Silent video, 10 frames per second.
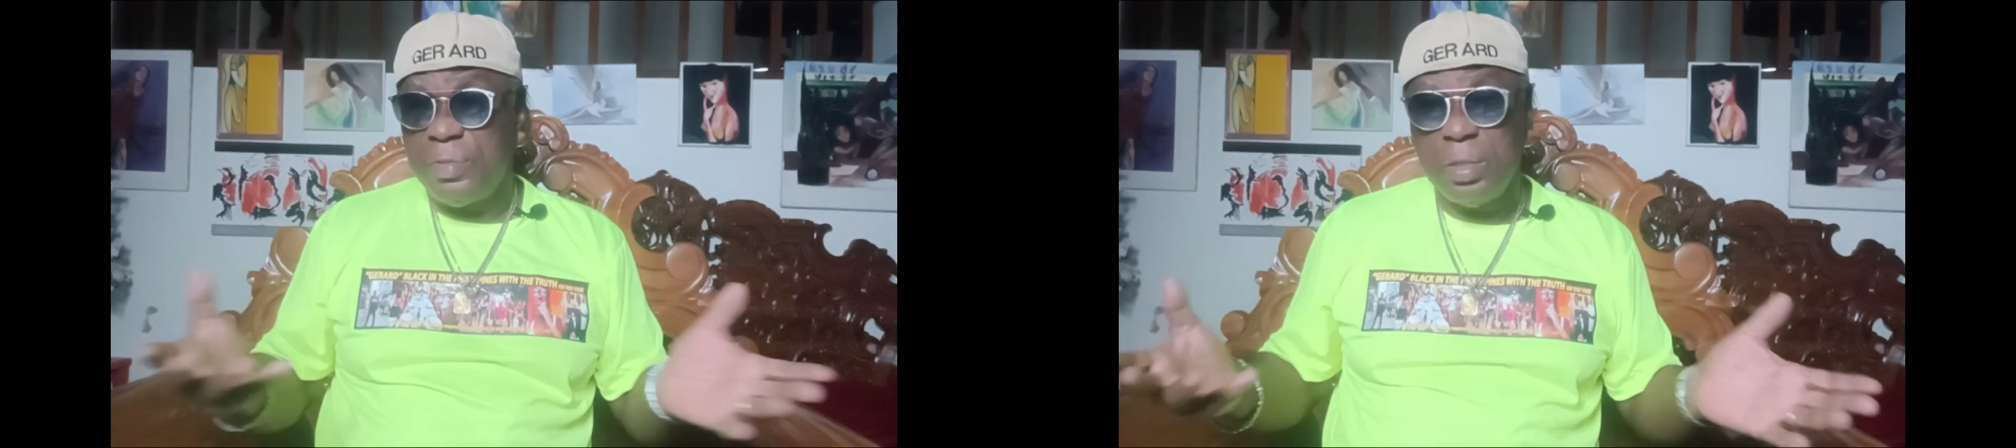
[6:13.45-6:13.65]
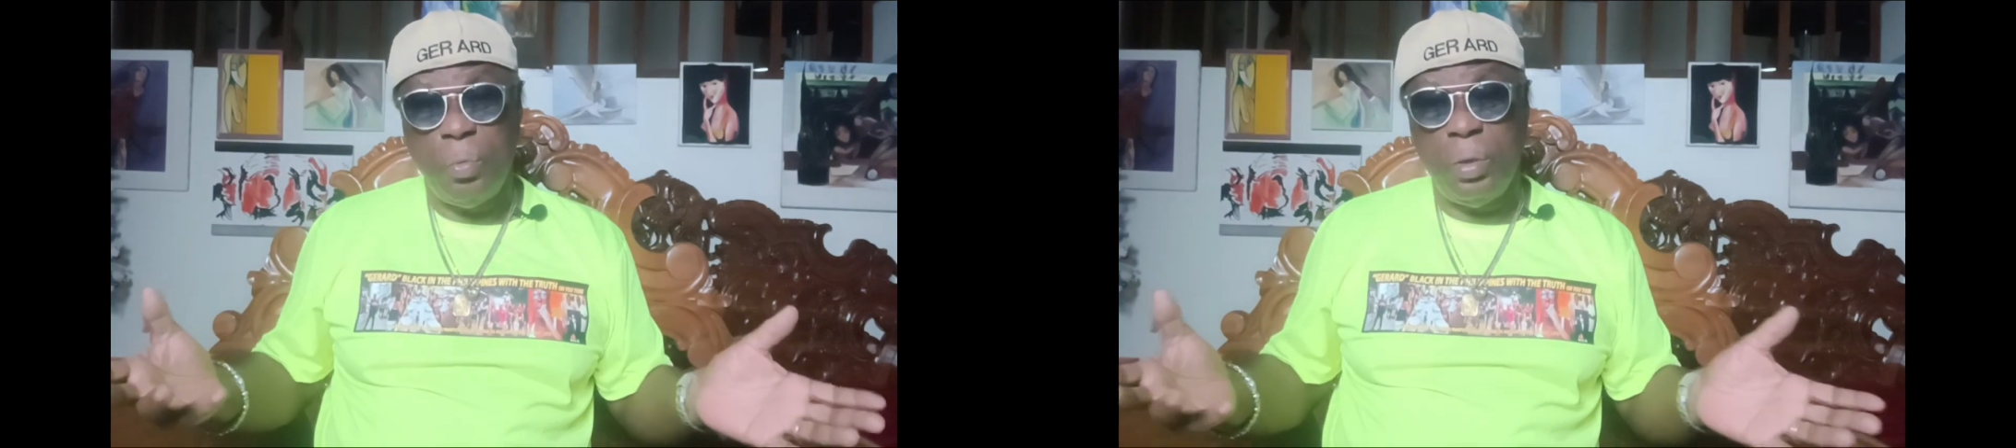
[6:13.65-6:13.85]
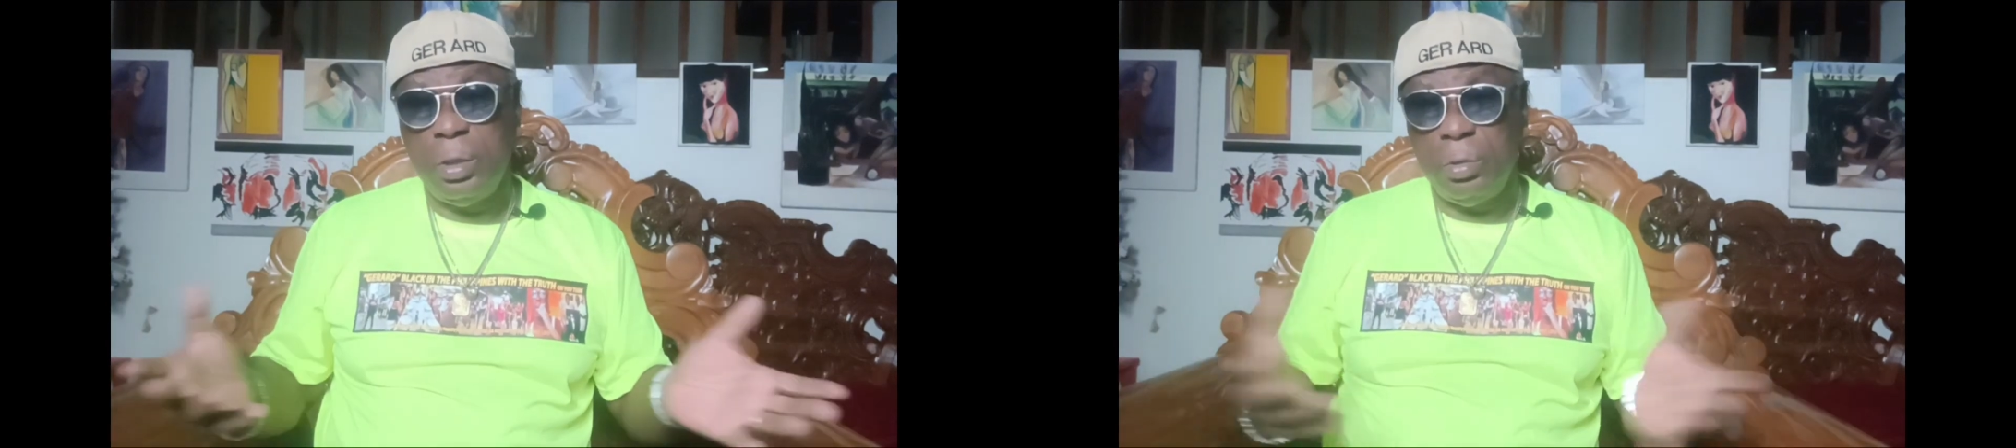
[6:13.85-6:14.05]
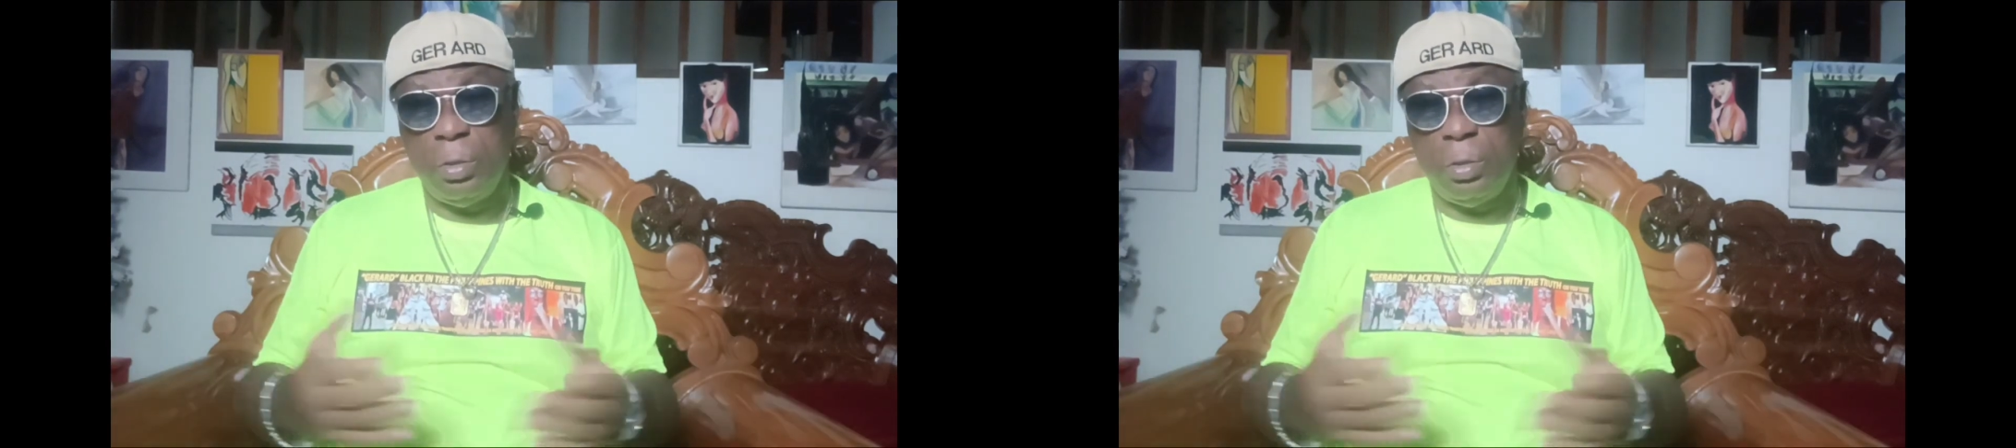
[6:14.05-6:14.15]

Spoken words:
someone